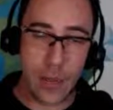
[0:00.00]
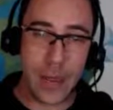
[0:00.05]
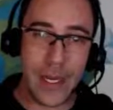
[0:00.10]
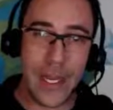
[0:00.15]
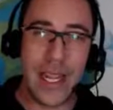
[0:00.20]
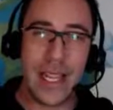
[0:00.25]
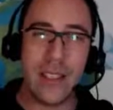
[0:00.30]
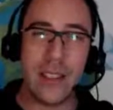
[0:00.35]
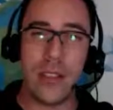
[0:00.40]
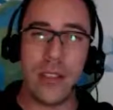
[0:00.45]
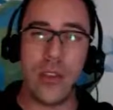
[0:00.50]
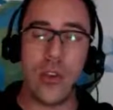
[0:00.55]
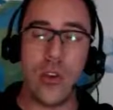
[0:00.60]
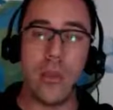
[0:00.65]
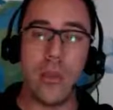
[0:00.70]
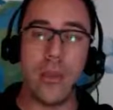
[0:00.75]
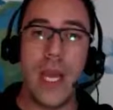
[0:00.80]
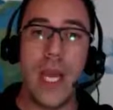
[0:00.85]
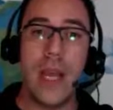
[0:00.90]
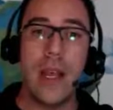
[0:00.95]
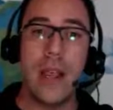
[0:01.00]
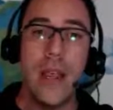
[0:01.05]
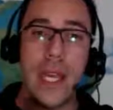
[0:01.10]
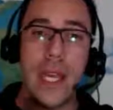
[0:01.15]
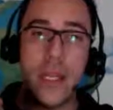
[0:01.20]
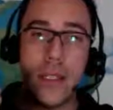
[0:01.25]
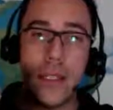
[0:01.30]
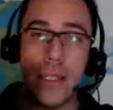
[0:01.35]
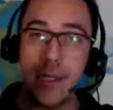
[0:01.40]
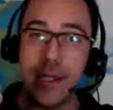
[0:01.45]
But let's assume that
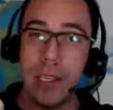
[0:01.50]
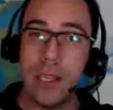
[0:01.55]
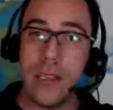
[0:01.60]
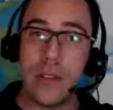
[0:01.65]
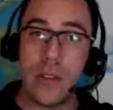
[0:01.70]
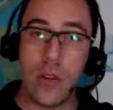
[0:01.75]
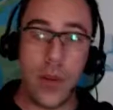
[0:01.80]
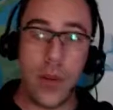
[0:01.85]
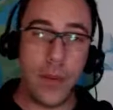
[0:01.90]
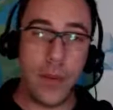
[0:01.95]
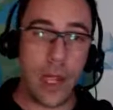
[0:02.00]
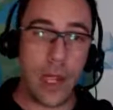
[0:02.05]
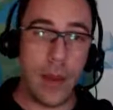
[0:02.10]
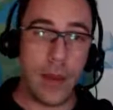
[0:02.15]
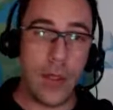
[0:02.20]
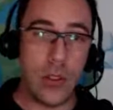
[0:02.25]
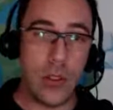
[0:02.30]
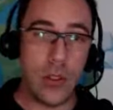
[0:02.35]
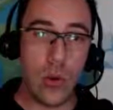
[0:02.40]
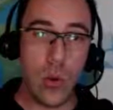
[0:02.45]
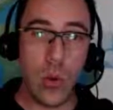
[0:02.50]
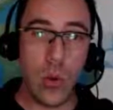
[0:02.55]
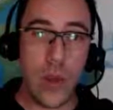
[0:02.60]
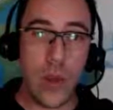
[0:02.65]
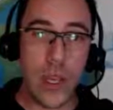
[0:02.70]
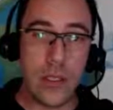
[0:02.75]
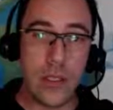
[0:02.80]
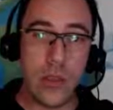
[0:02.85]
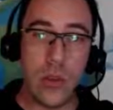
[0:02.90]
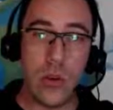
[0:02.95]
it sees the webcam that you
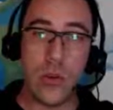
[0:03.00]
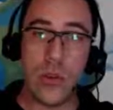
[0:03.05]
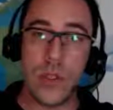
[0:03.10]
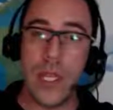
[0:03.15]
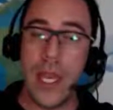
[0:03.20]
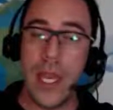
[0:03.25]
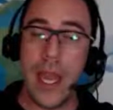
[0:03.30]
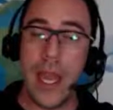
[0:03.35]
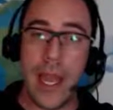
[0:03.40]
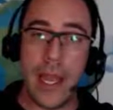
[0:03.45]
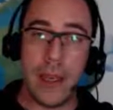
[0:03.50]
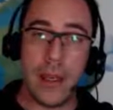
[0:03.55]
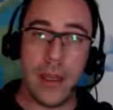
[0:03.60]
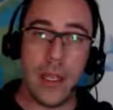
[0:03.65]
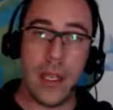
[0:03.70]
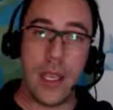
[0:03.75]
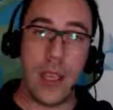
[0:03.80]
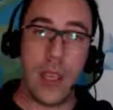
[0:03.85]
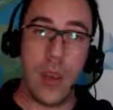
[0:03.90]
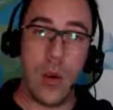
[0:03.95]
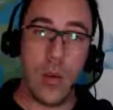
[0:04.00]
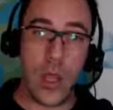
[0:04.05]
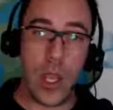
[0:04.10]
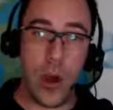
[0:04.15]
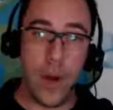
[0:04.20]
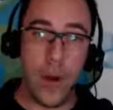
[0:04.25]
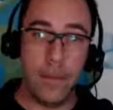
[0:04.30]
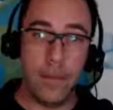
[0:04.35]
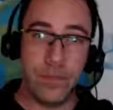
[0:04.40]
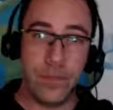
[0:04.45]
always use, and here we
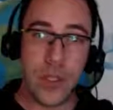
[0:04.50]
are.